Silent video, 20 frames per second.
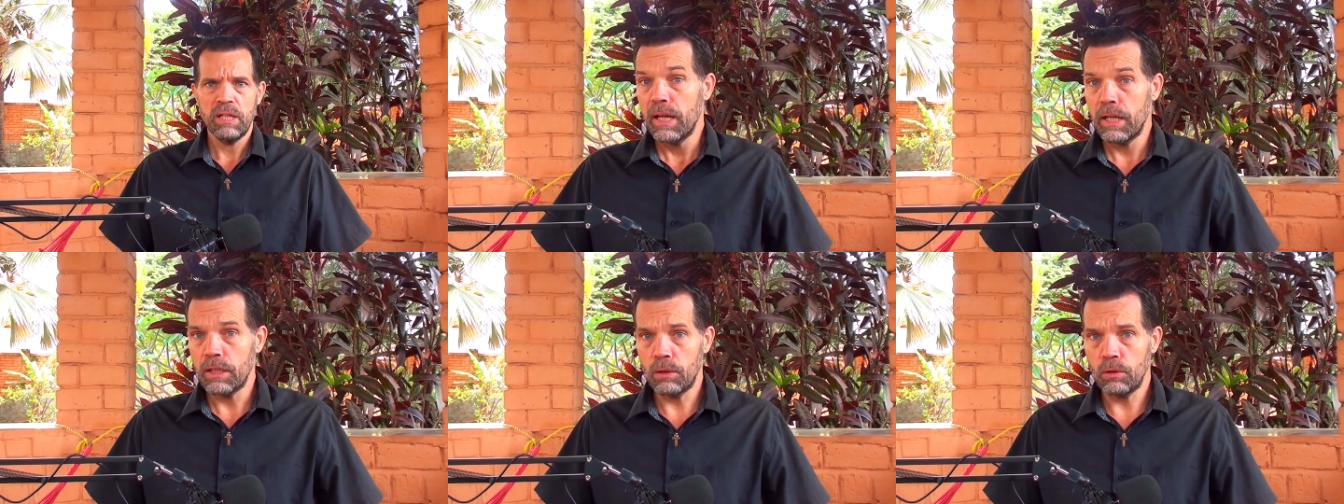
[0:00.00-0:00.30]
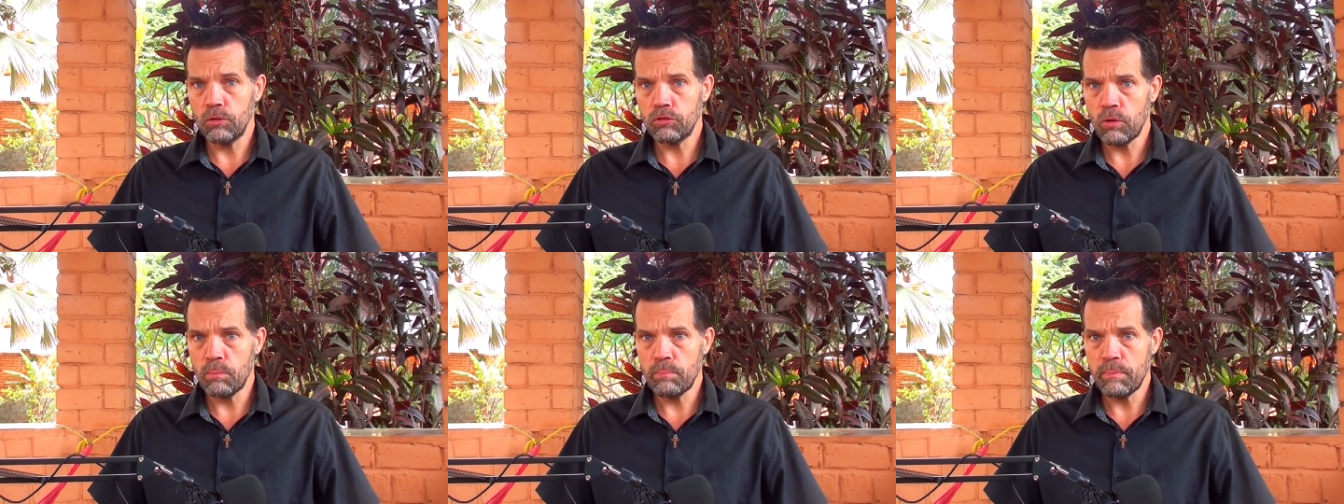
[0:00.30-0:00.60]
it
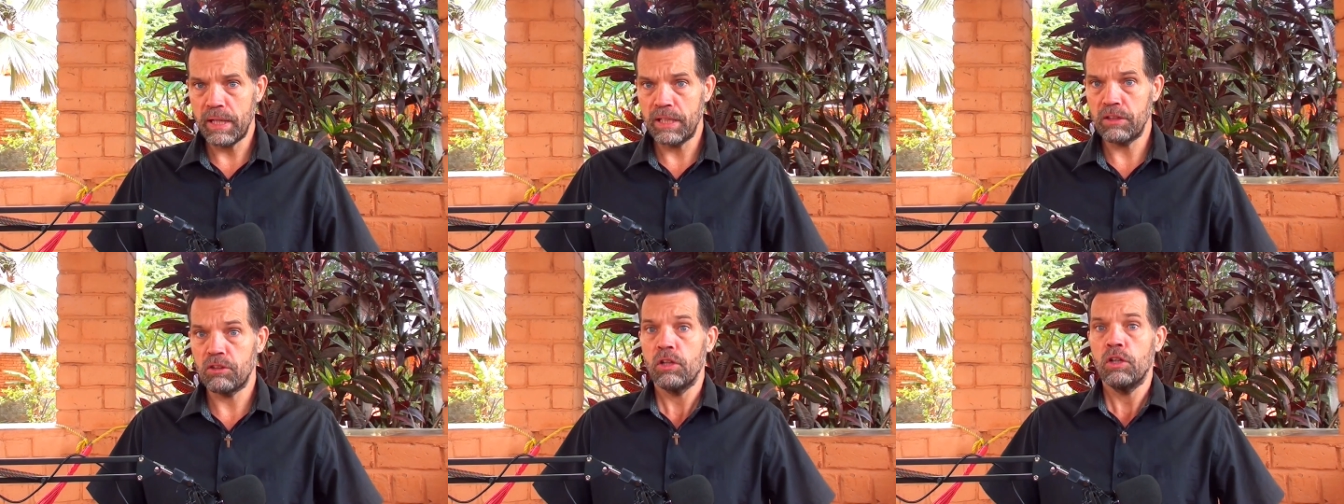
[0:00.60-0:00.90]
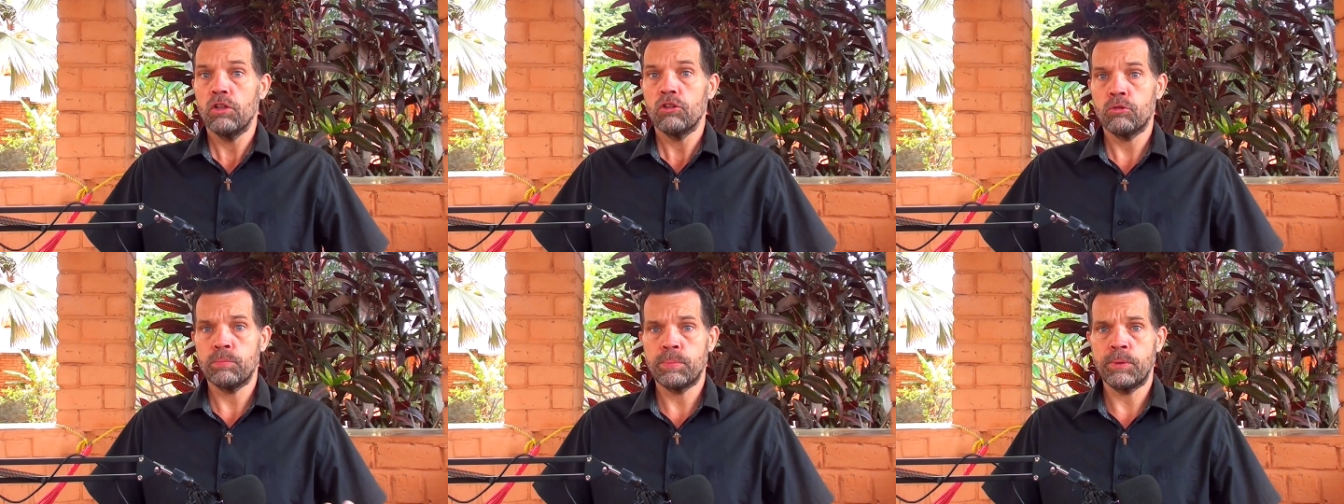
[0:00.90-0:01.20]
also meant
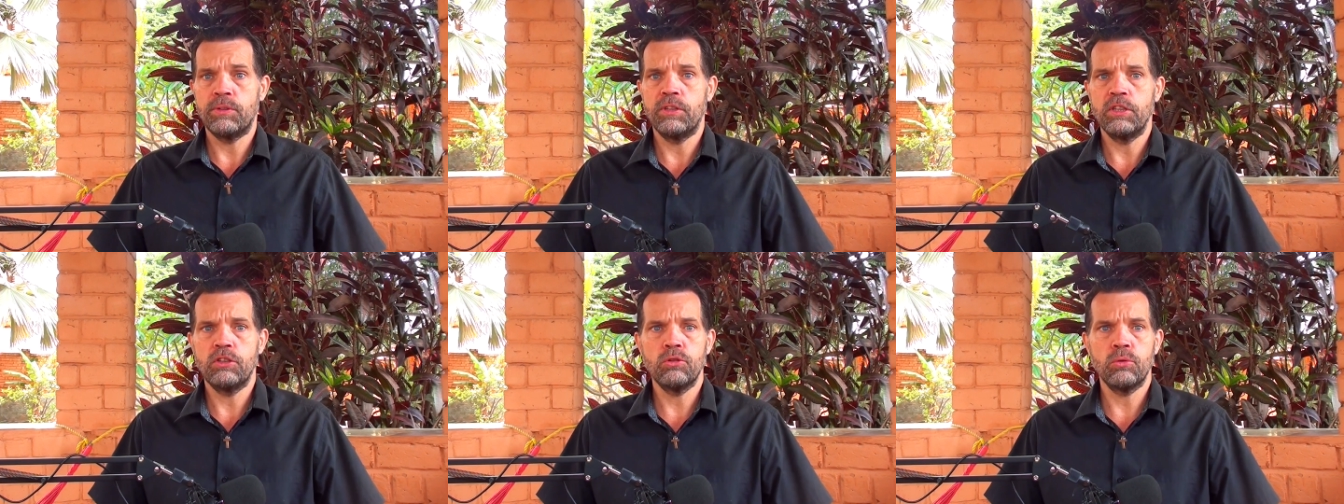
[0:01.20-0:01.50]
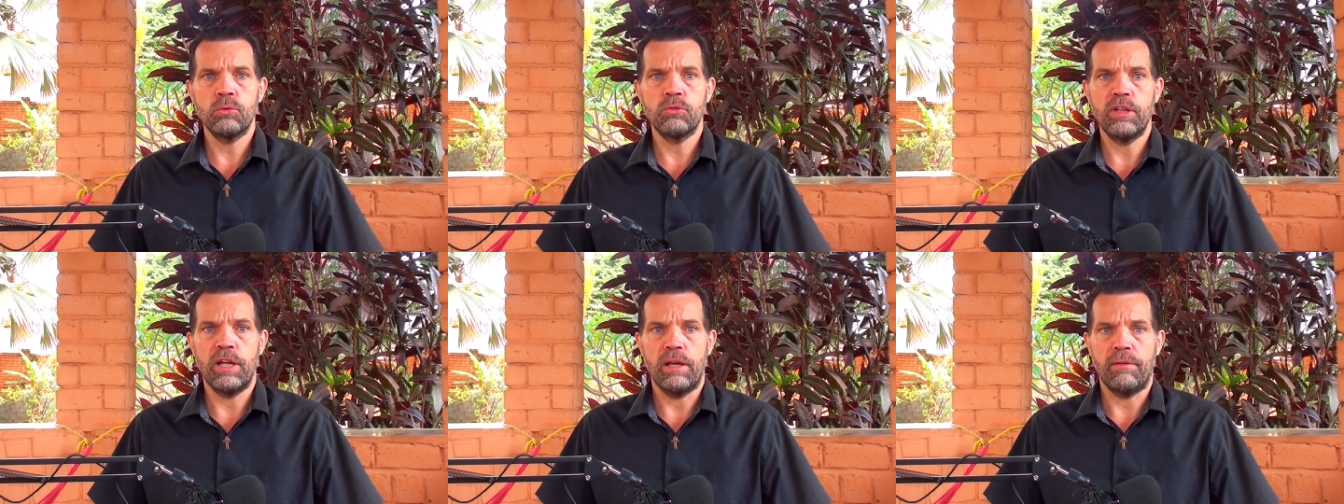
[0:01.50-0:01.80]

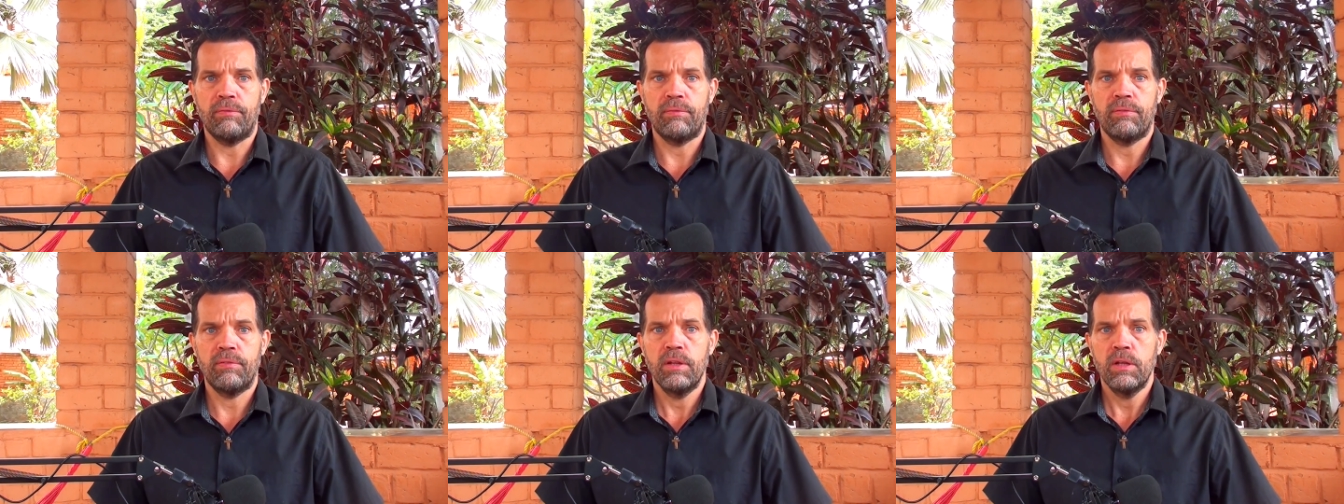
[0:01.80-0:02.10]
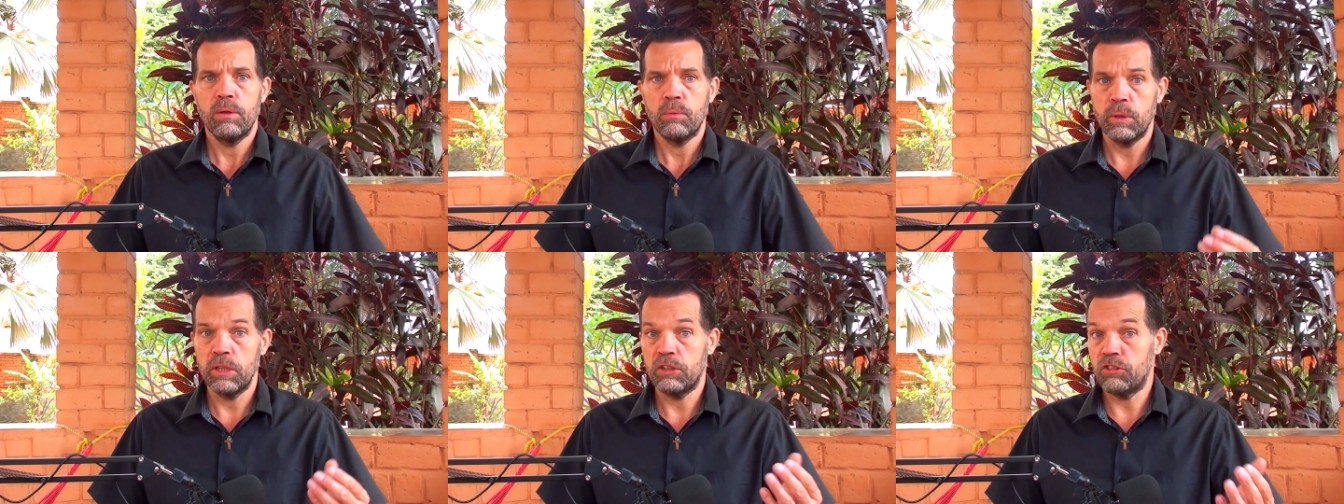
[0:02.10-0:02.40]
spiritual death,
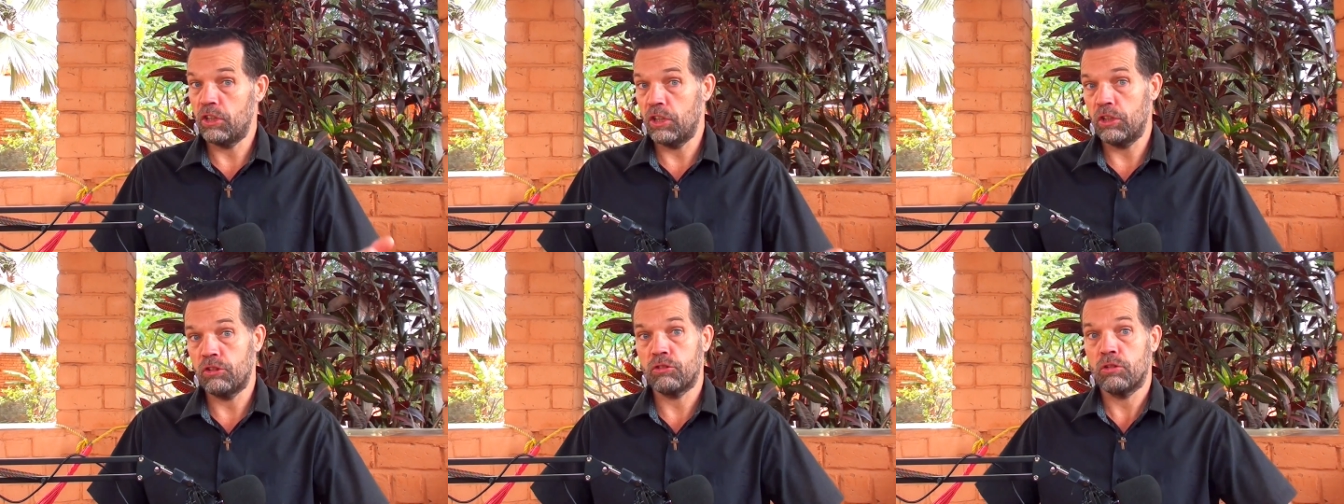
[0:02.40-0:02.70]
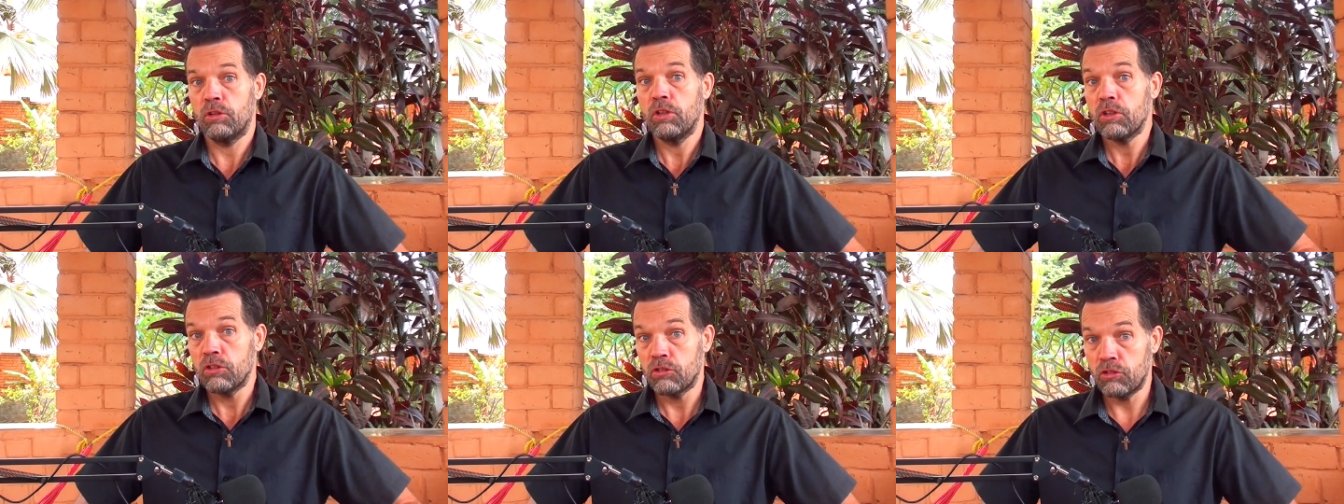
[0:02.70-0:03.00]
which
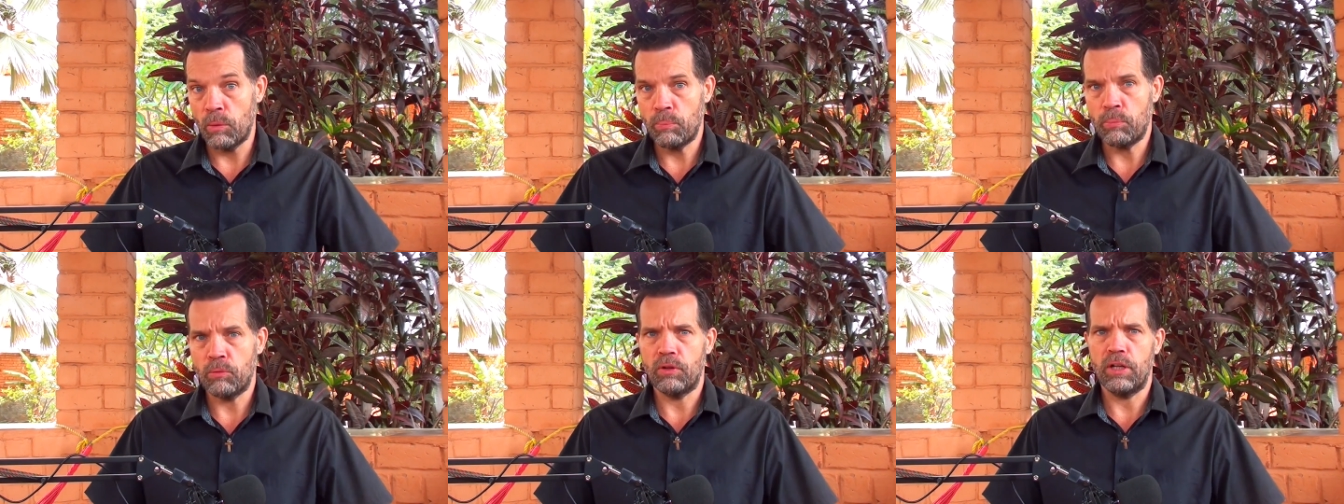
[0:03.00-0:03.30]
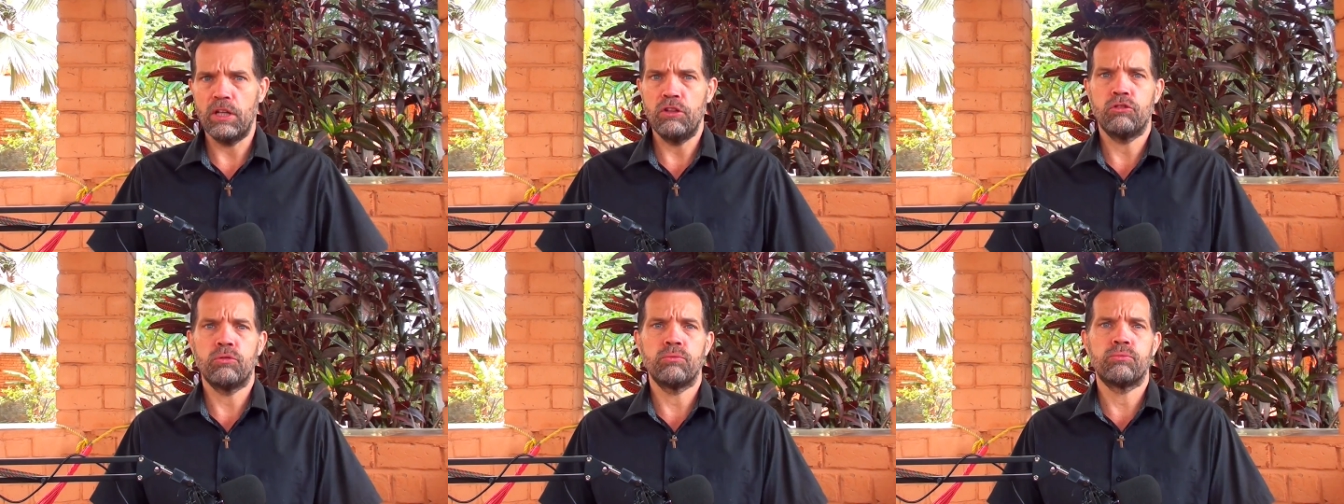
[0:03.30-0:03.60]
is
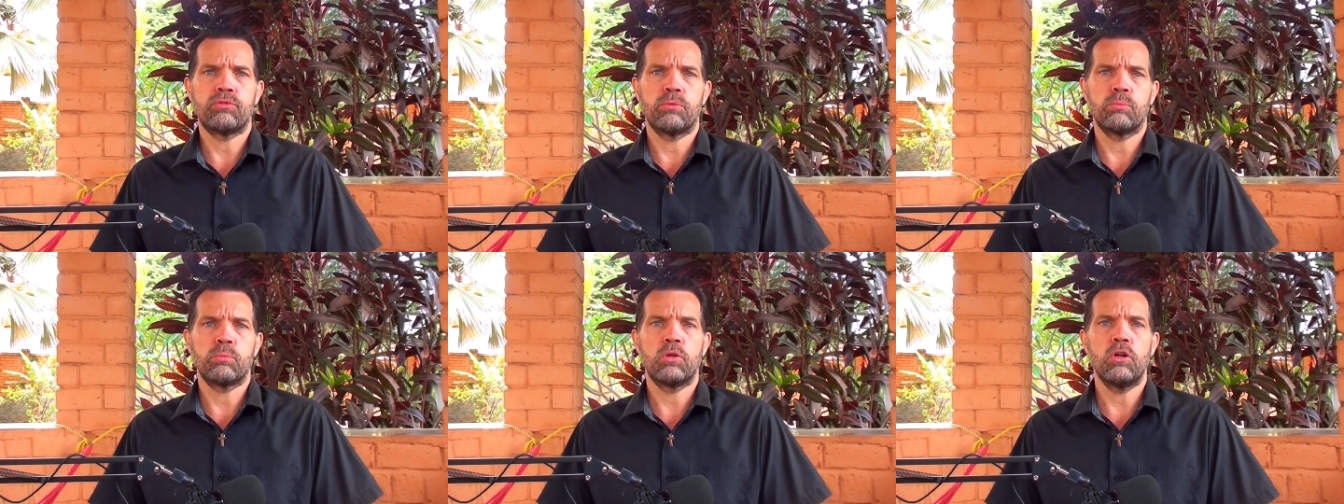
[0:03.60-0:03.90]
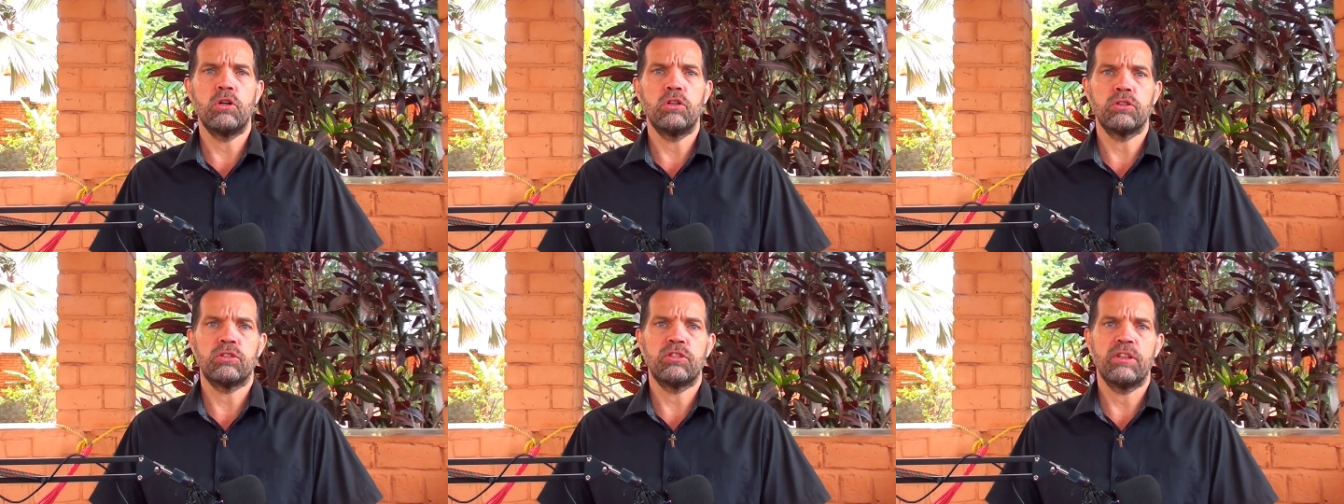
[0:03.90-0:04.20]
separation from
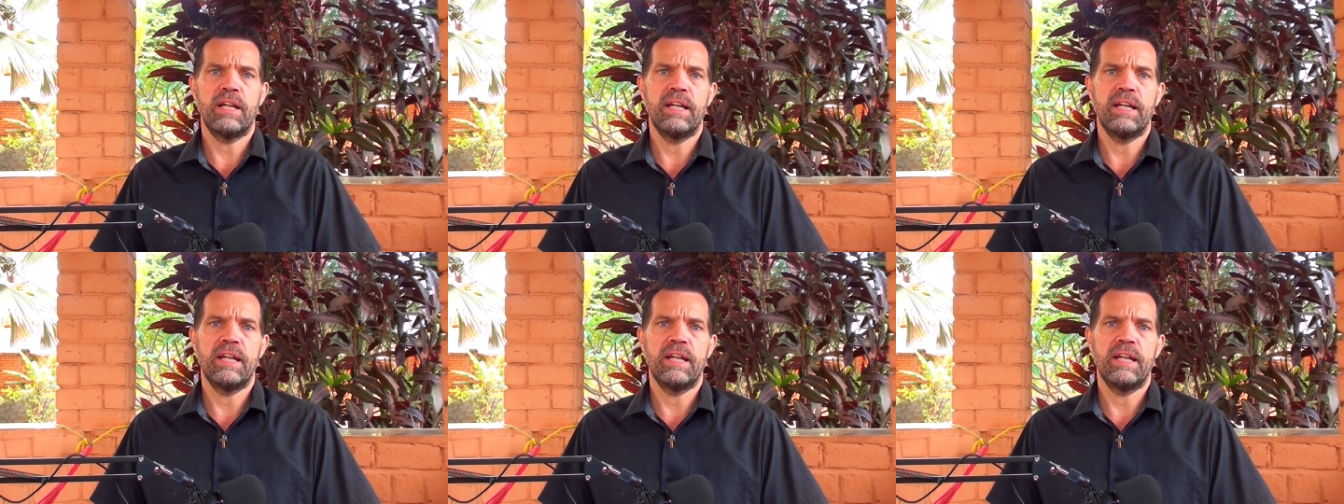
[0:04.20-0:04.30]
God.